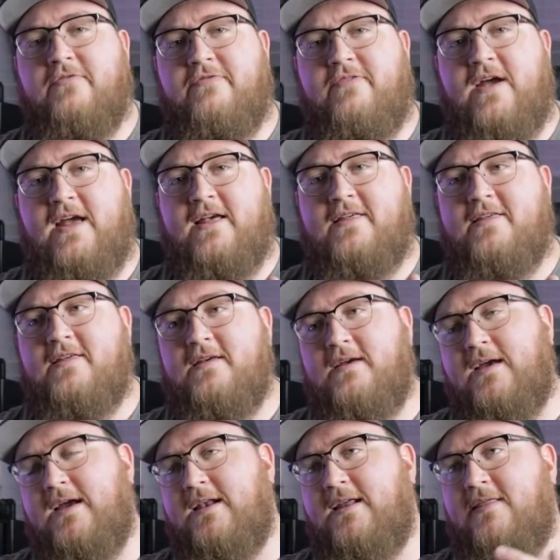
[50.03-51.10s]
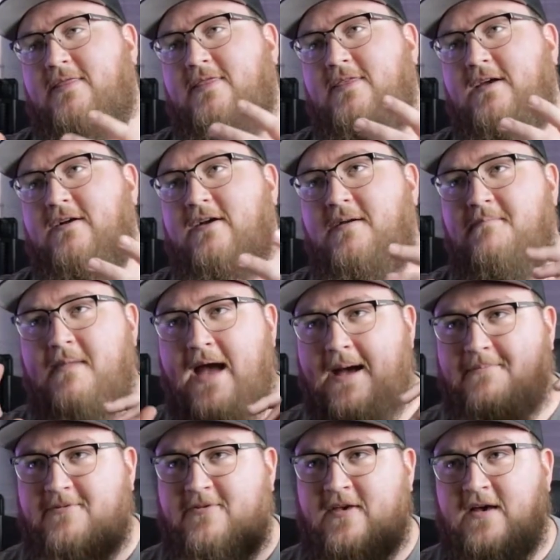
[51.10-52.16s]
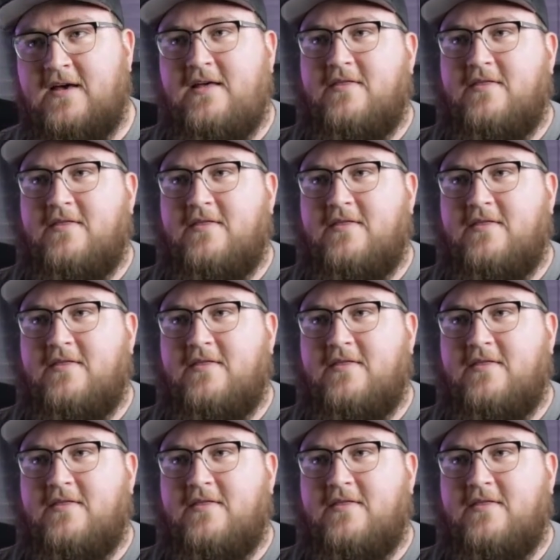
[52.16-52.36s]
face and, in theory, maps